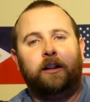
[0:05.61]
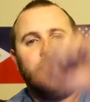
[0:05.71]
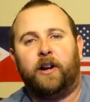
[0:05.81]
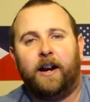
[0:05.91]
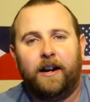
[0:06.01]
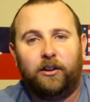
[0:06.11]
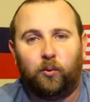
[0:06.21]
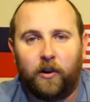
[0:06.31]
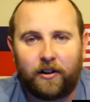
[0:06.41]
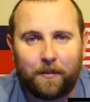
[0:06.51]
Hello guys,
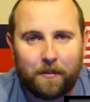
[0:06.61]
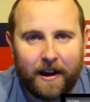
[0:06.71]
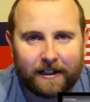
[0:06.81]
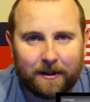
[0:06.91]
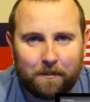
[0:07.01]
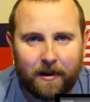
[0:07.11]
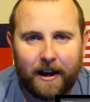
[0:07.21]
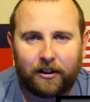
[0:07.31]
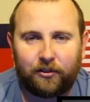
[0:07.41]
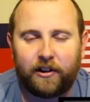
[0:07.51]
welcome back to
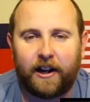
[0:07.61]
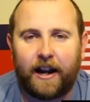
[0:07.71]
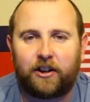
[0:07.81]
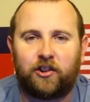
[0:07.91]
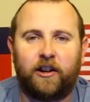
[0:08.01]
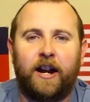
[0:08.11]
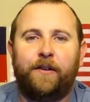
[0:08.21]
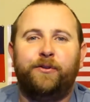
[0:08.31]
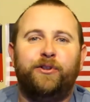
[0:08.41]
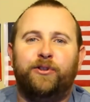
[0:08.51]
Max Reaction.
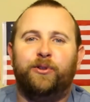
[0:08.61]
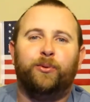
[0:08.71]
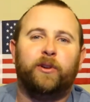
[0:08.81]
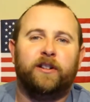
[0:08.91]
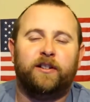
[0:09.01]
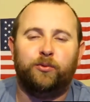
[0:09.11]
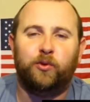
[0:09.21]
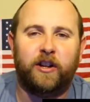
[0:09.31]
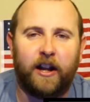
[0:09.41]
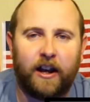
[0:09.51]
How are you doing
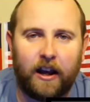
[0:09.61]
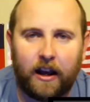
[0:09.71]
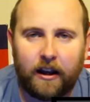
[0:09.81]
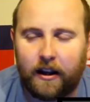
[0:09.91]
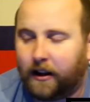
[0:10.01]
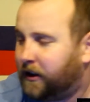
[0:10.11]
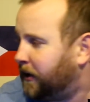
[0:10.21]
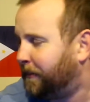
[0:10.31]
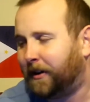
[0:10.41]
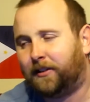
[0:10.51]
today?
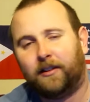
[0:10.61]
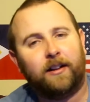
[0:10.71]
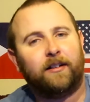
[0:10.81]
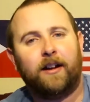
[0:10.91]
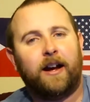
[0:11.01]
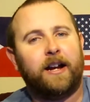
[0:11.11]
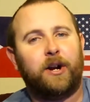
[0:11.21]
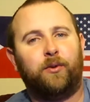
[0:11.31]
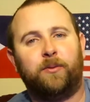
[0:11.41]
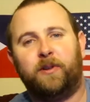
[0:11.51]
My son's not
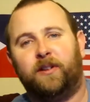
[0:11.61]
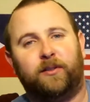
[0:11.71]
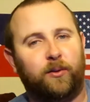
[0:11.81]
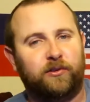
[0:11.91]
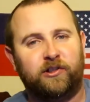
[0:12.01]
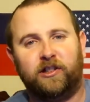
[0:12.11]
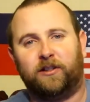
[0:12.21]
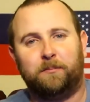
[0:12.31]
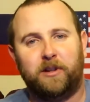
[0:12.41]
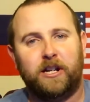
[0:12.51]
here with me, so it's
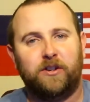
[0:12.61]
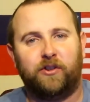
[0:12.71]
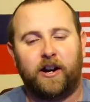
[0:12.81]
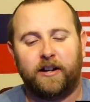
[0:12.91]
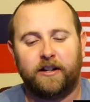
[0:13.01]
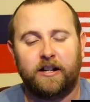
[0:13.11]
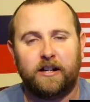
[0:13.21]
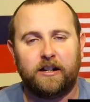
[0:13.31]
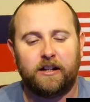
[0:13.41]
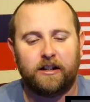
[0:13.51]
just me,
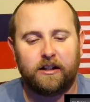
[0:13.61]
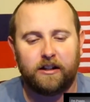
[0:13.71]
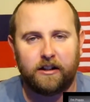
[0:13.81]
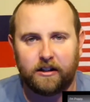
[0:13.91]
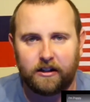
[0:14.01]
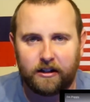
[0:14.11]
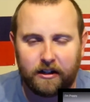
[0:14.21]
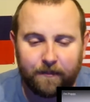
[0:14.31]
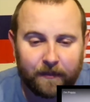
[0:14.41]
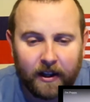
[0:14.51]

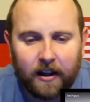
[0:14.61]
Rodney.